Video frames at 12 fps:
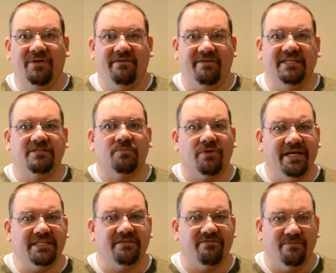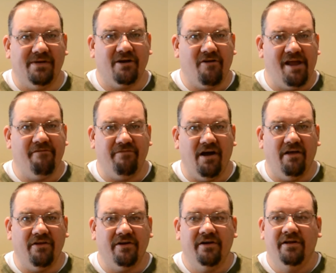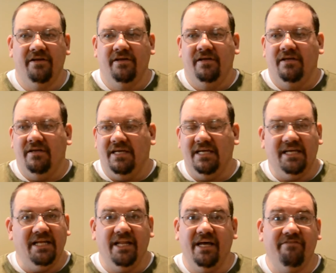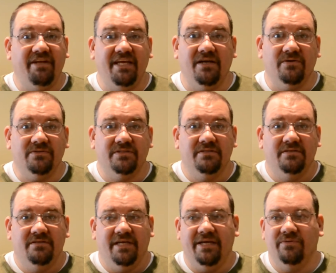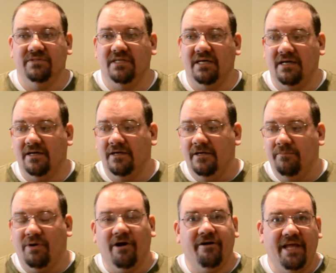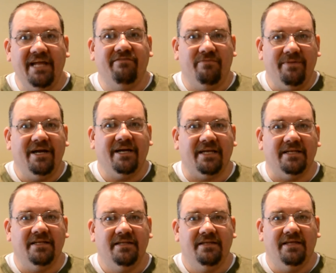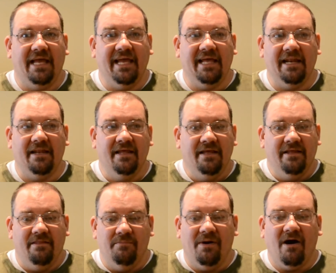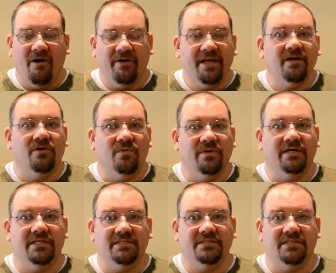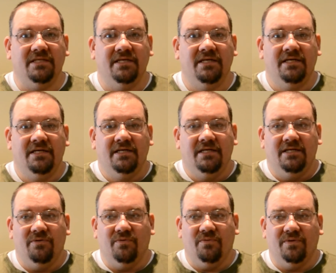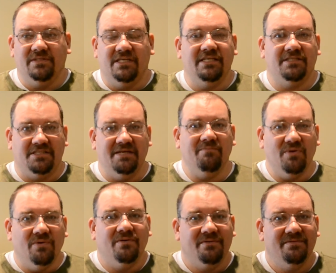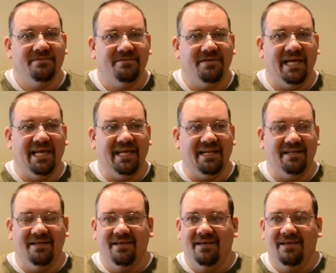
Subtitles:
bit of inspiration from my grandfather. He loved eagles. He was a part Native American, and the bald eagle was his symbol. And